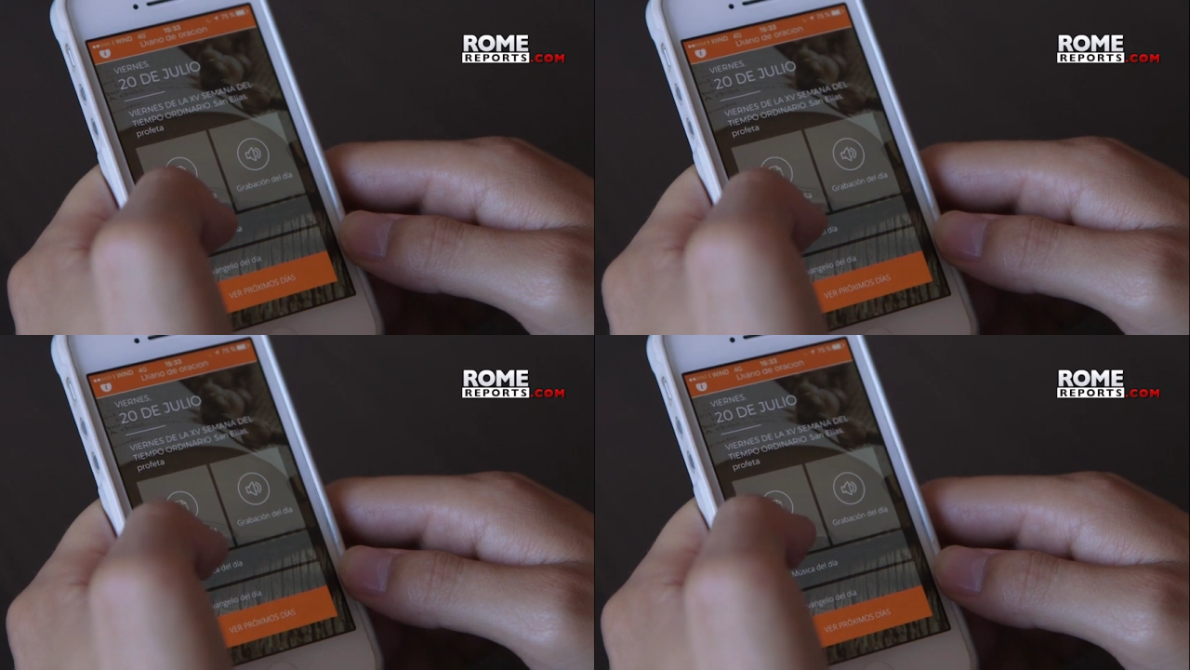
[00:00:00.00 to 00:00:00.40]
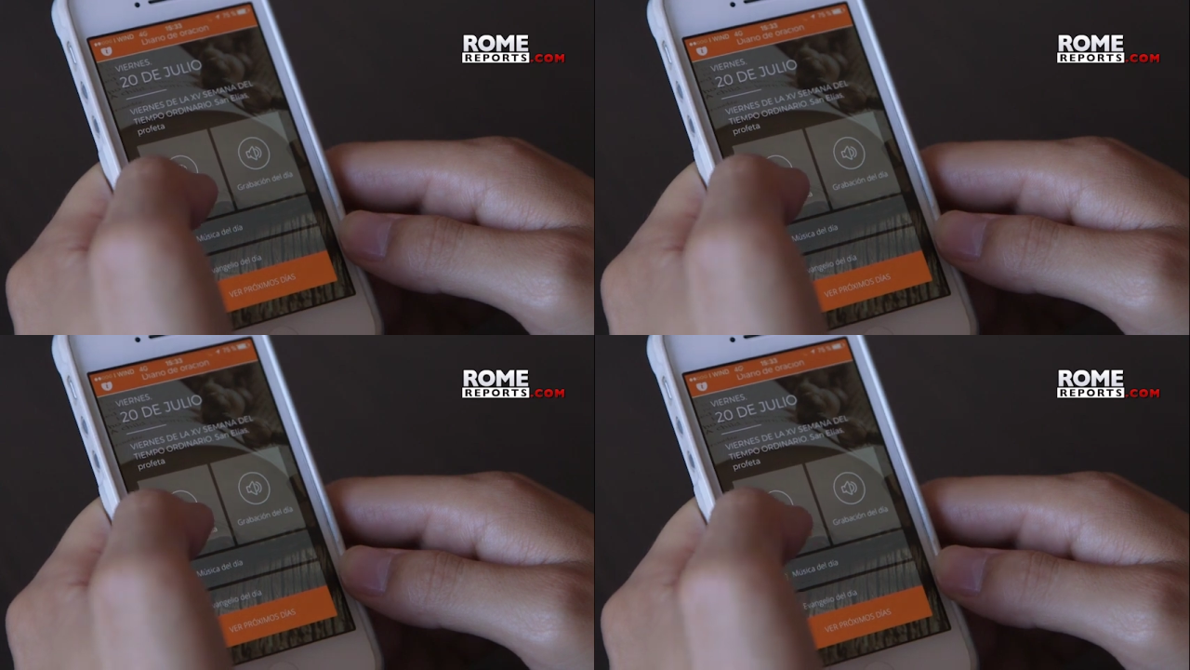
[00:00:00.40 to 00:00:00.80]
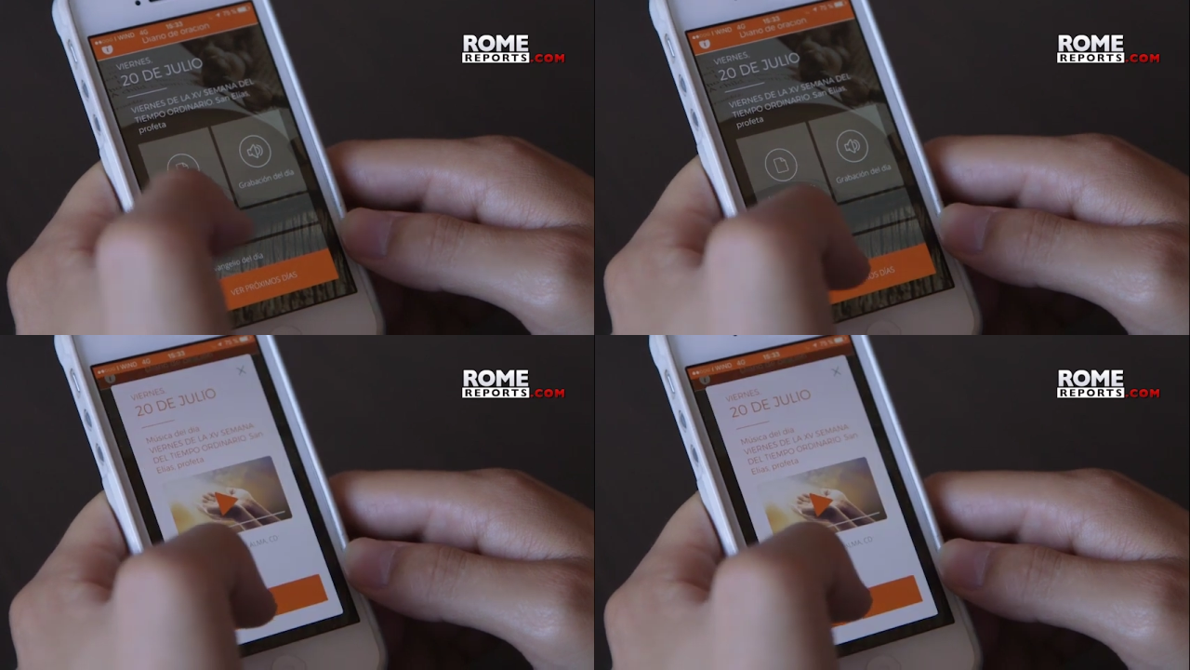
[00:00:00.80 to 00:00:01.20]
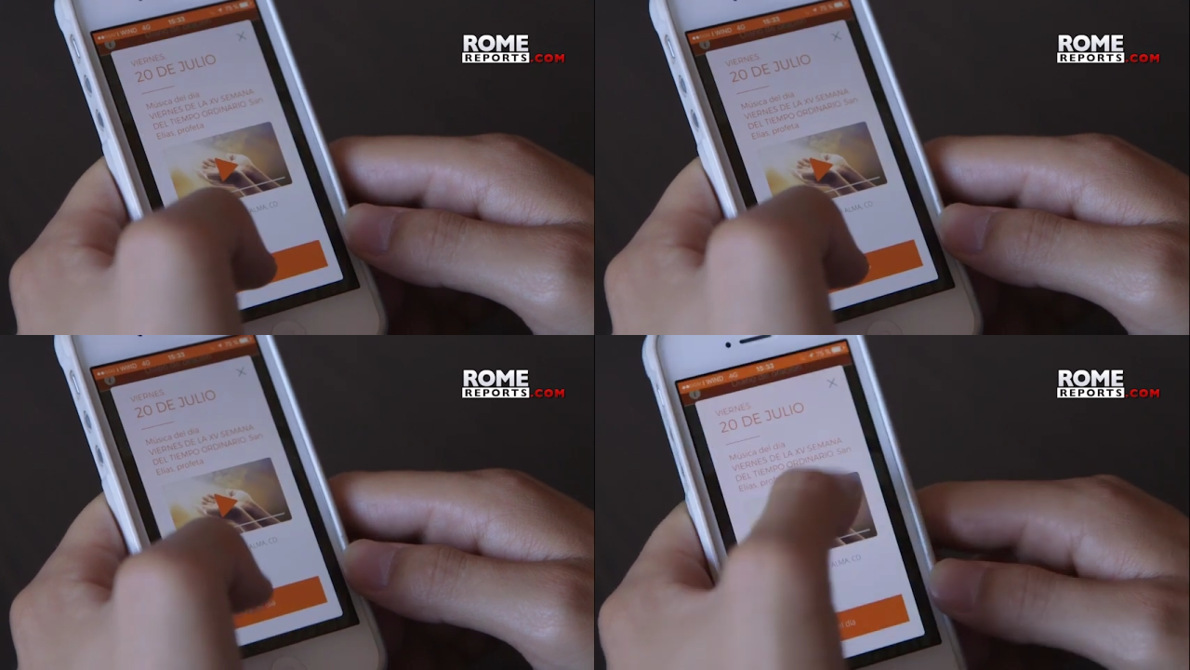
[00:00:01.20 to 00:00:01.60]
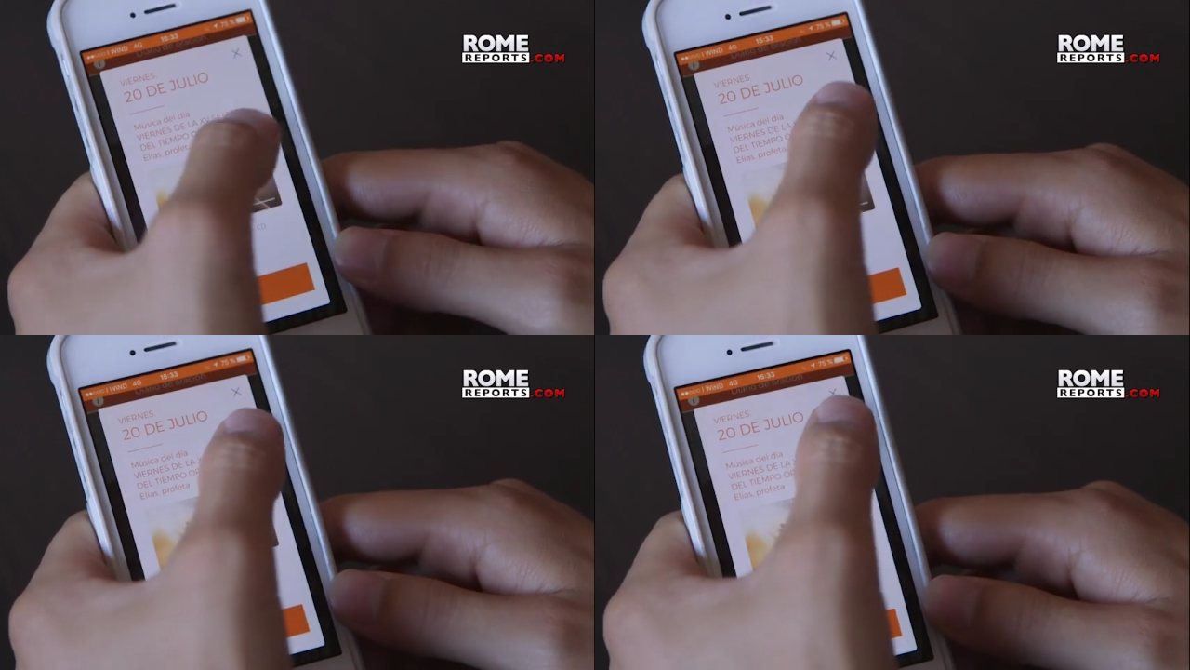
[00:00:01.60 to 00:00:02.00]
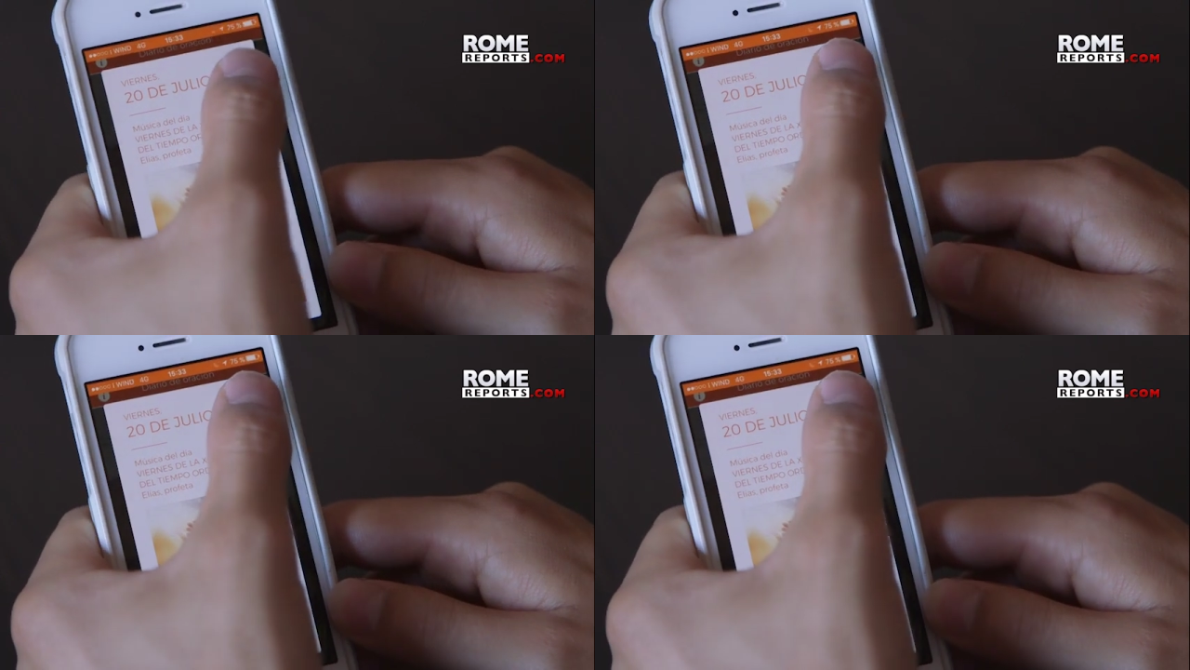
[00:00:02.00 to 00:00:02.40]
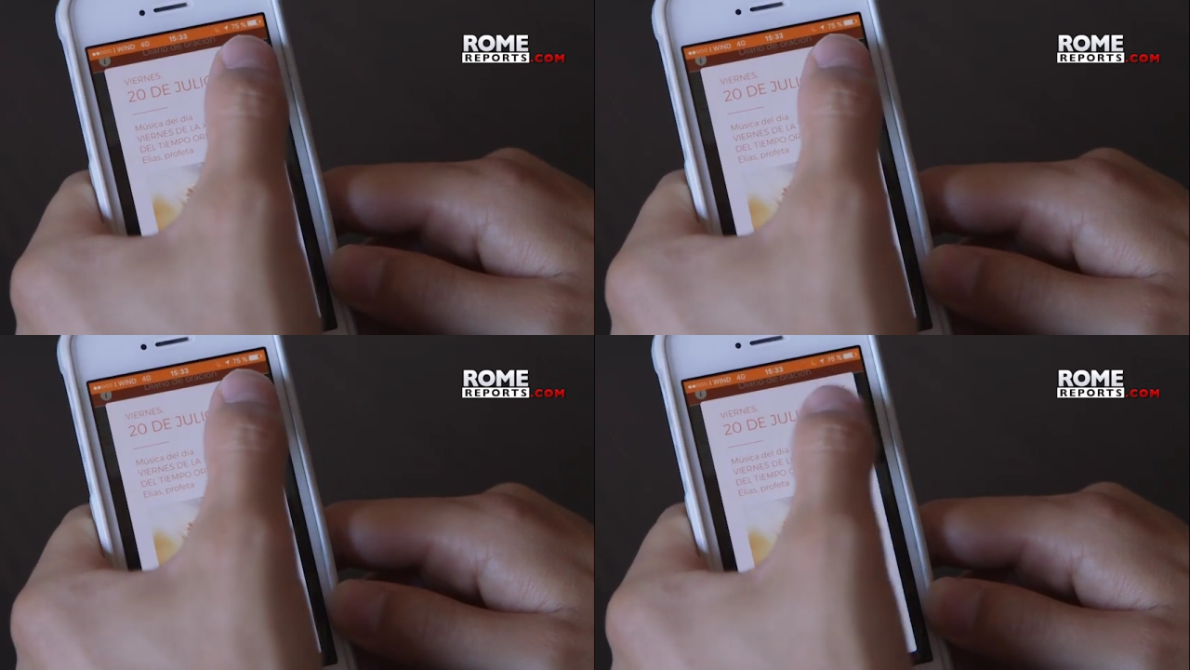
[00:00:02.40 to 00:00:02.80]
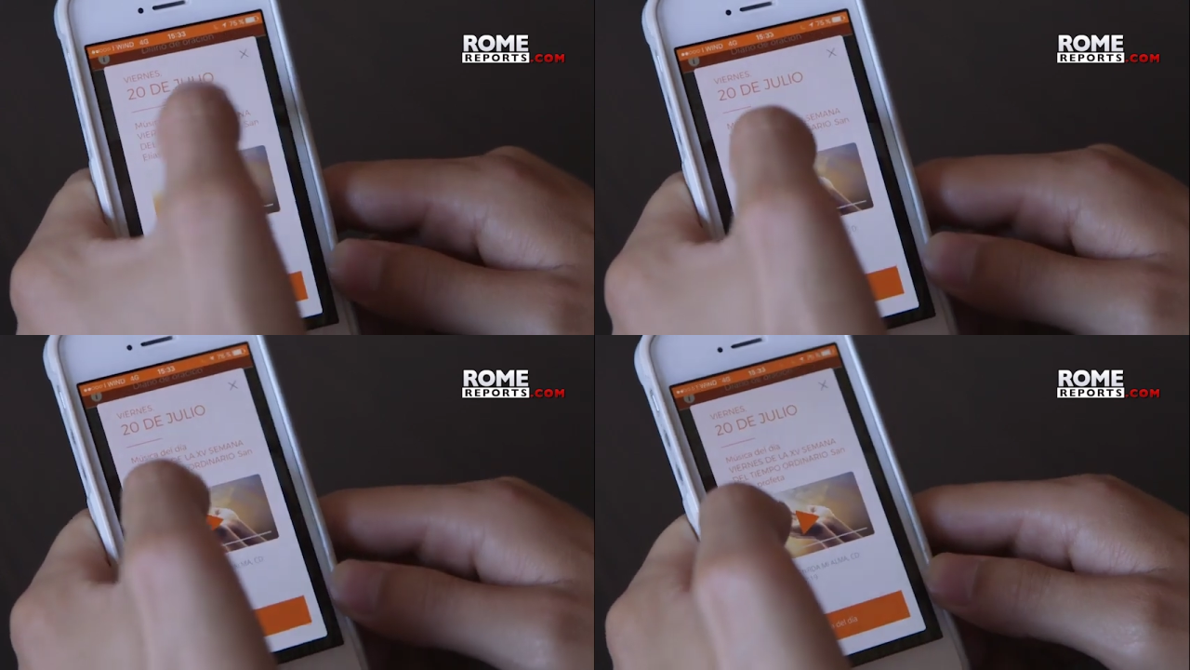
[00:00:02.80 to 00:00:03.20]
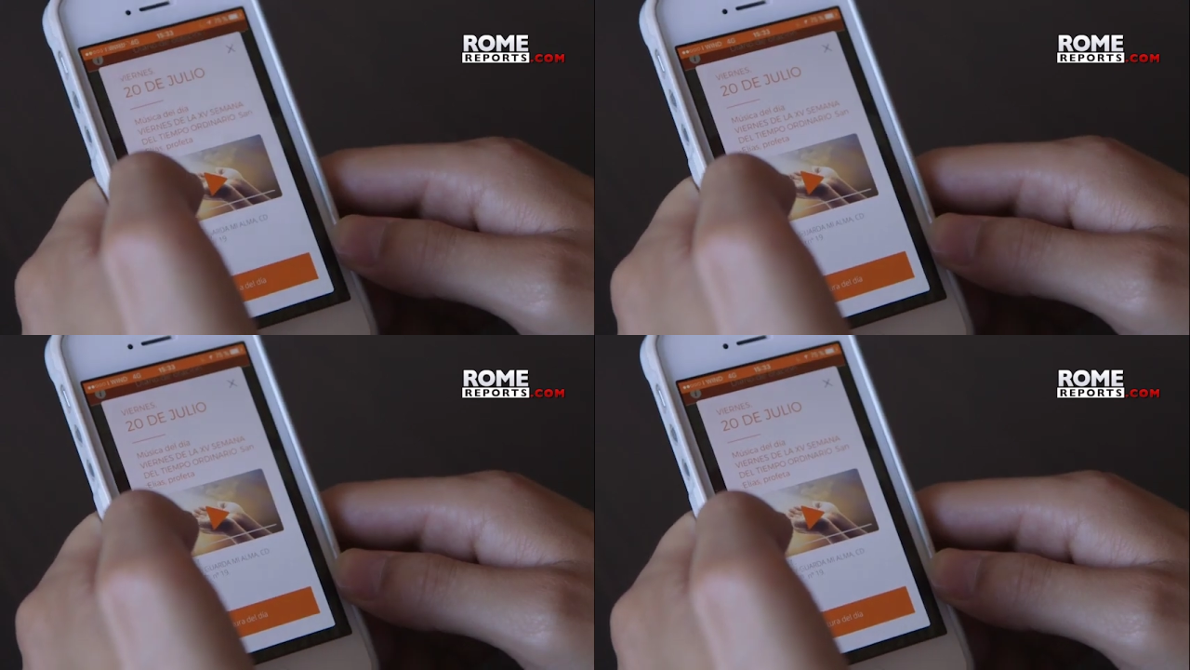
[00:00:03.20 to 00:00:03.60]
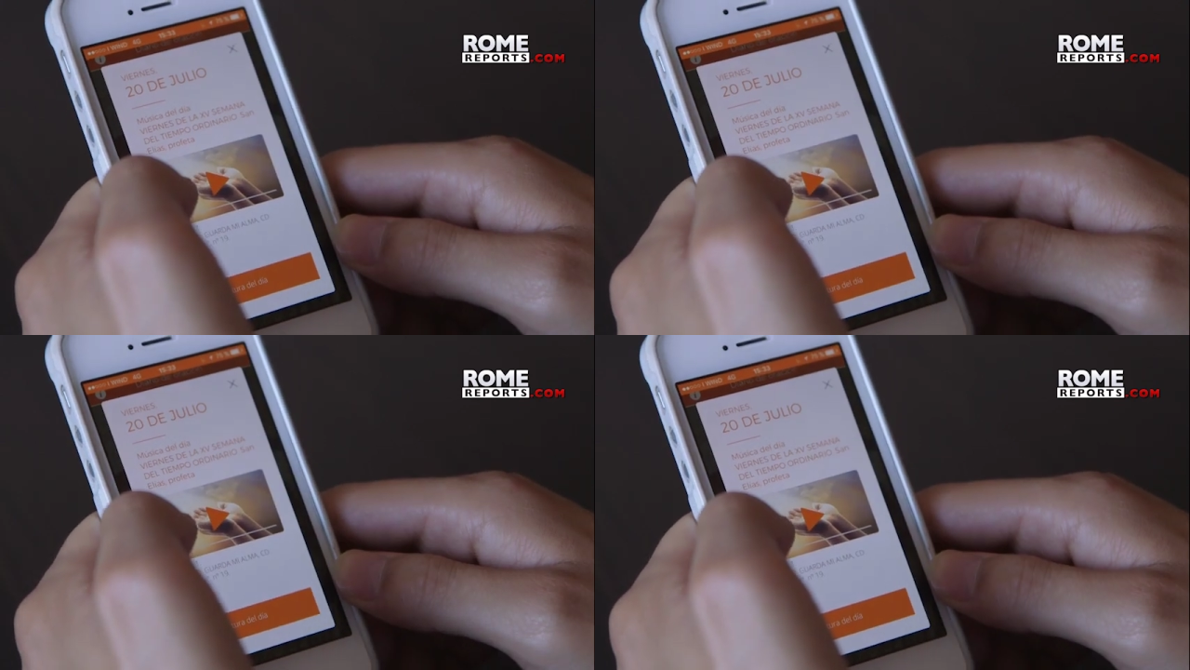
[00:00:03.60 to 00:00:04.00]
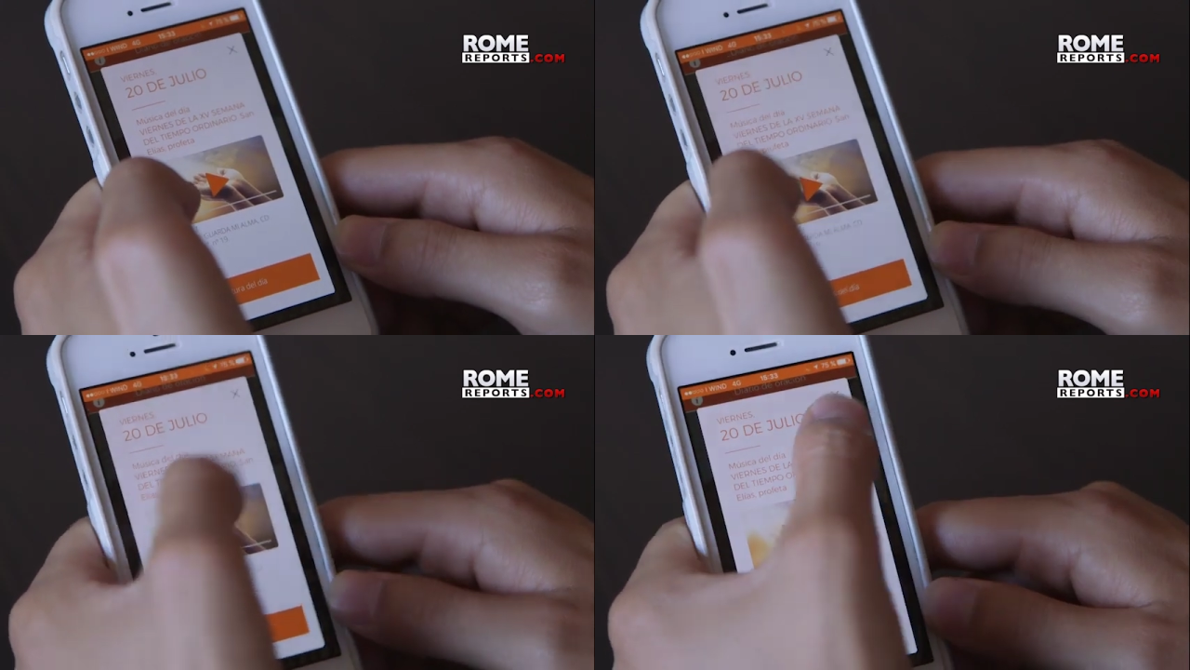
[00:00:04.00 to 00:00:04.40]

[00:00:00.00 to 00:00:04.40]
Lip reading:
(no speaker visible)